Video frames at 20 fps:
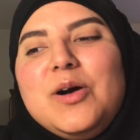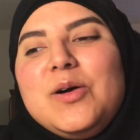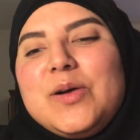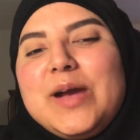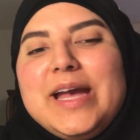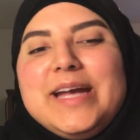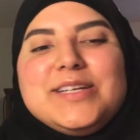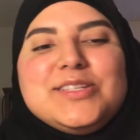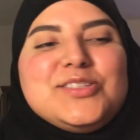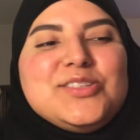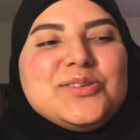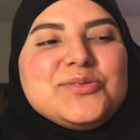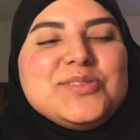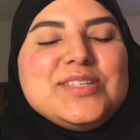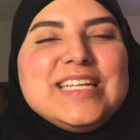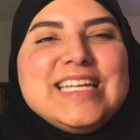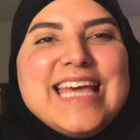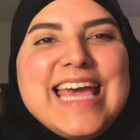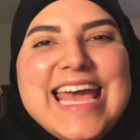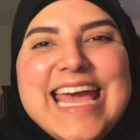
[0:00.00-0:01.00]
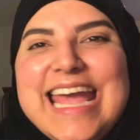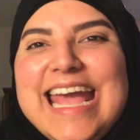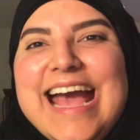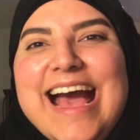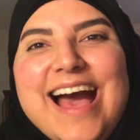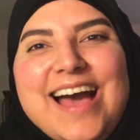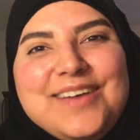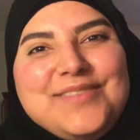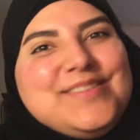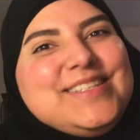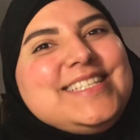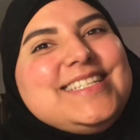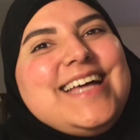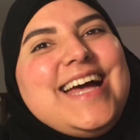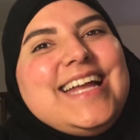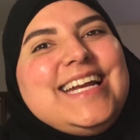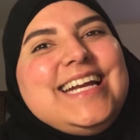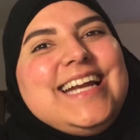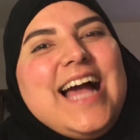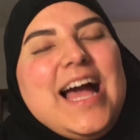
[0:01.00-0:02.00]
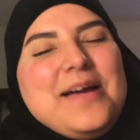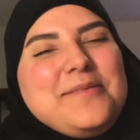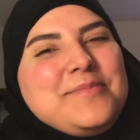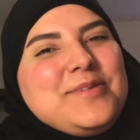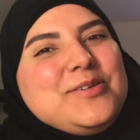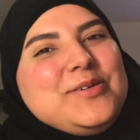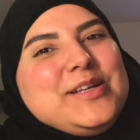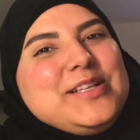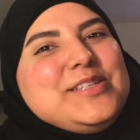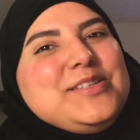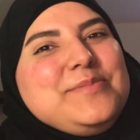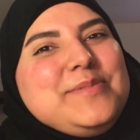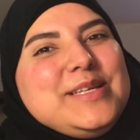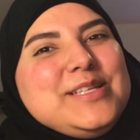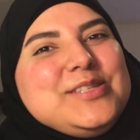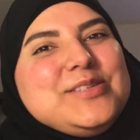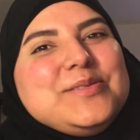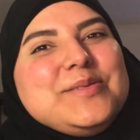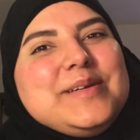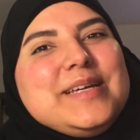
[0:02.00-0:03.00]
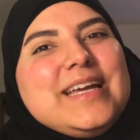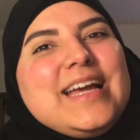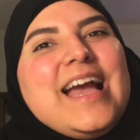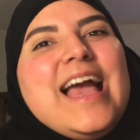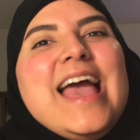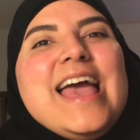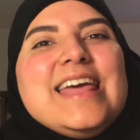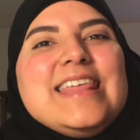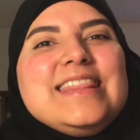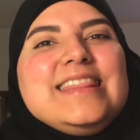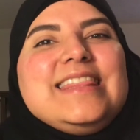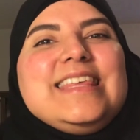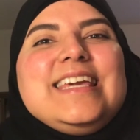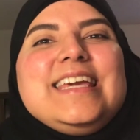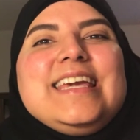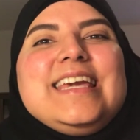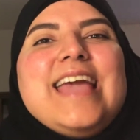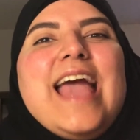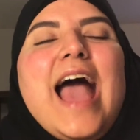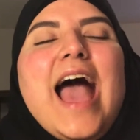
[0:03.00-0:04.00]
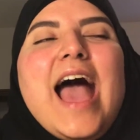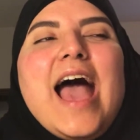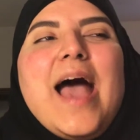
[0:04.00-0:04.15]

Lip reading: Okay, so today I've decided I'm going to be doing the